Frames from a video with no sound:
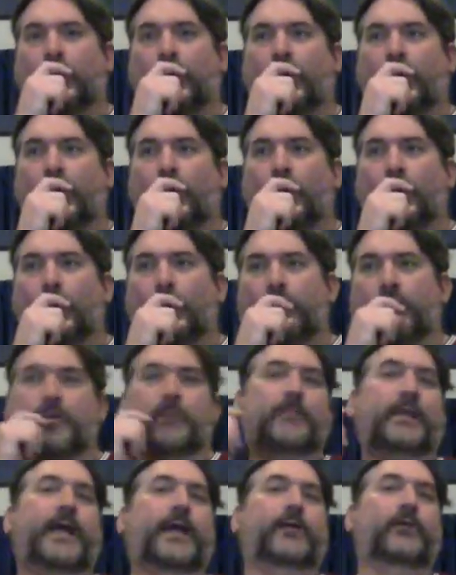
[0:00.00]
or
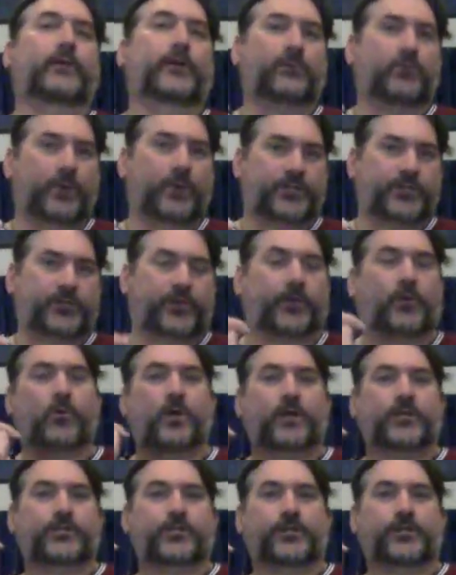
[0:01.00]
the manner in which the
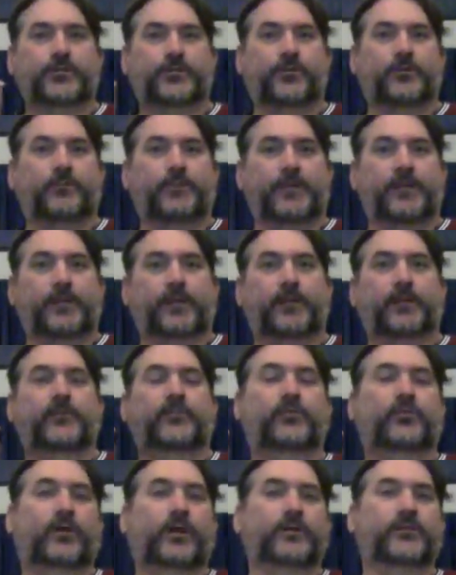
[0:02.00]
question should be
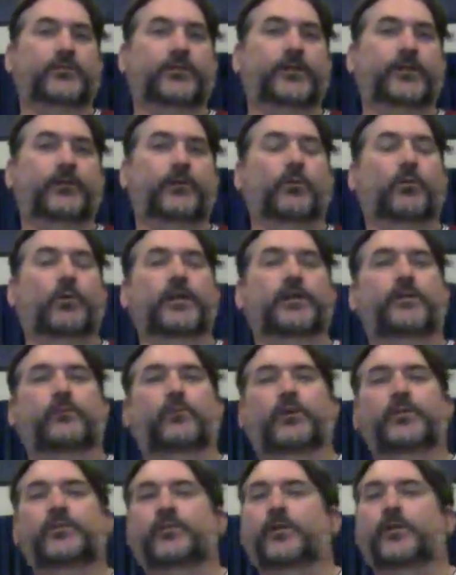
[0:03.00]
constructed, or
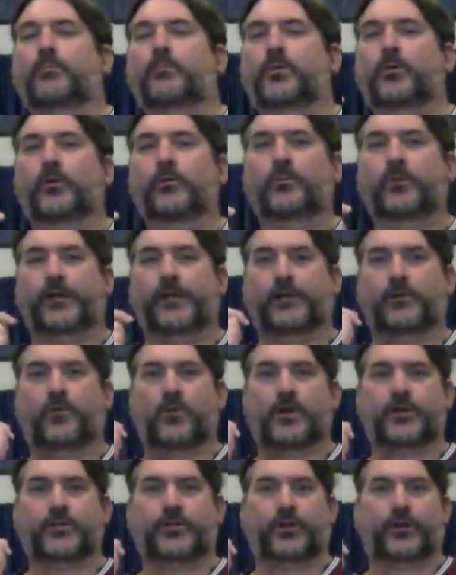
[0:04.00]
what's an appropriate
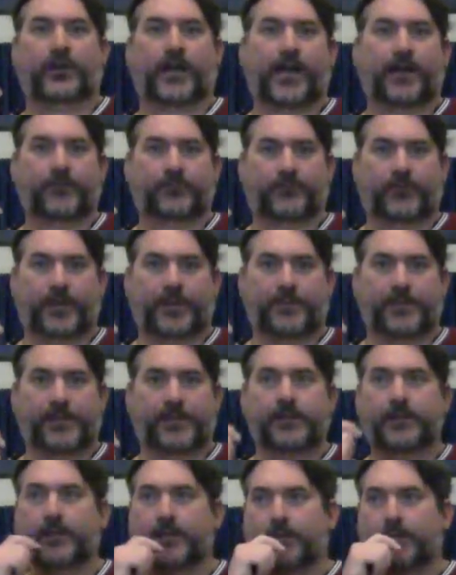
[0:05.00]
question or how to frame
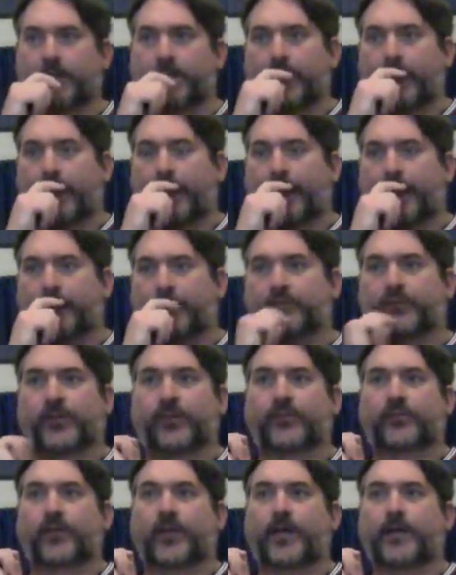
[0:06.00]
it? And as
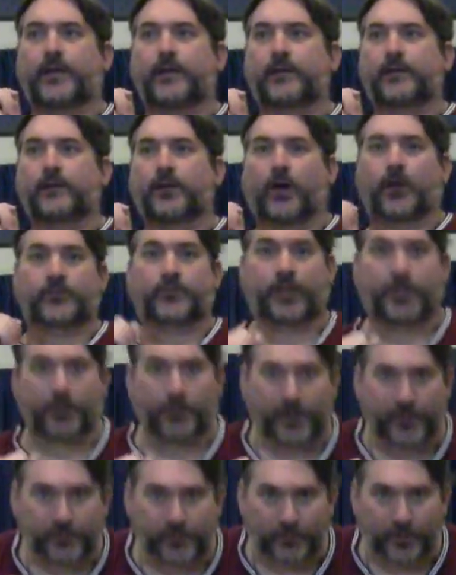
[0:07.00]
they say, I'll take
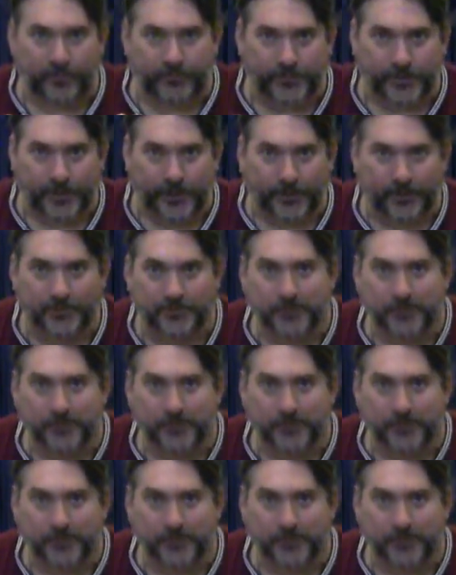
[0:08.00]
your answer off the air.